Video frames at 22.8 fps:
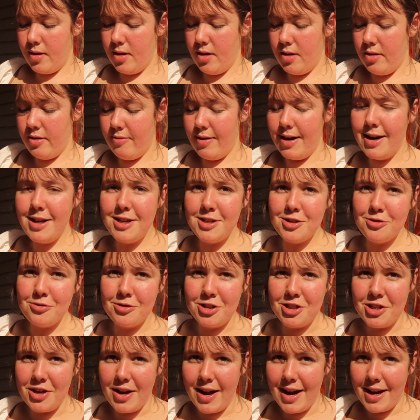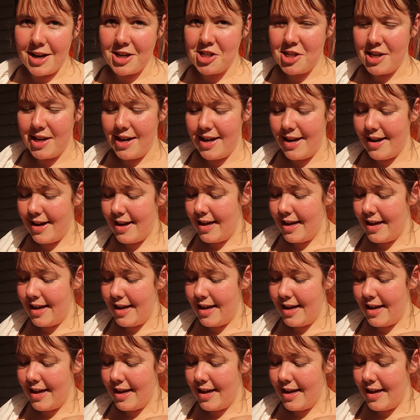It's really squishy actually.